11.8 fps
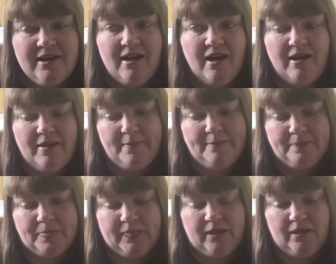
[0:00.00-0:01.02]

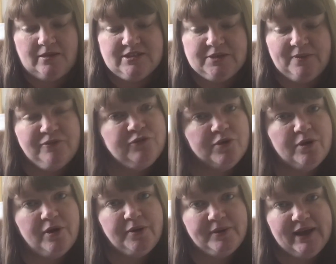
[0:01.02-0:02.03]
So I
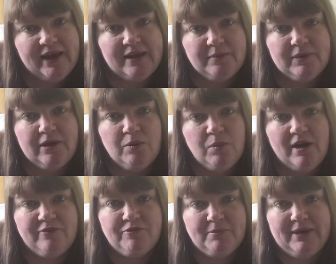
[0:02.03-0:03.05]
thought, okay, well, I'll
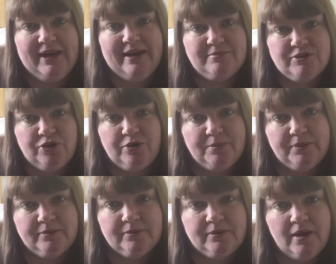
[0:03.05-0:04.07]
work from my laptop.
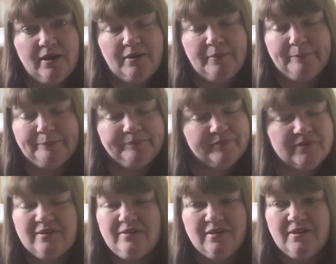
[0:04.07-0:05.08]

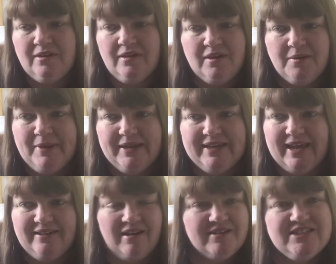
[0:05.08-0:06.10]
But
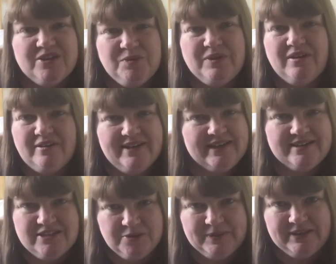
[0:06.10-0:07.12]
again, I don't like
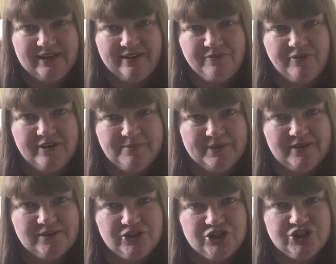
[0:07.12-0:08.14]
doing that very
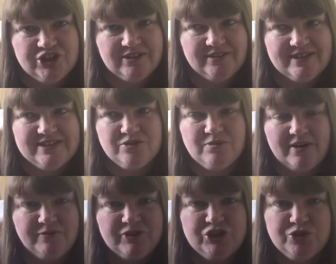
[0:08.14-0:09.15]
much. It's all
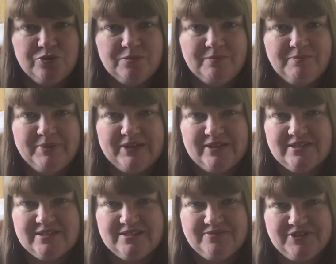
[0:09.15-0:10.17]
right for short
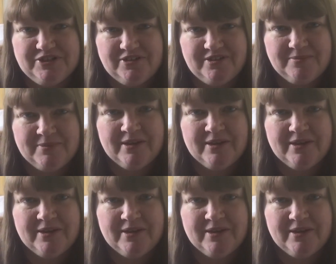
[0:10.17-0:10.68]
bursts of time,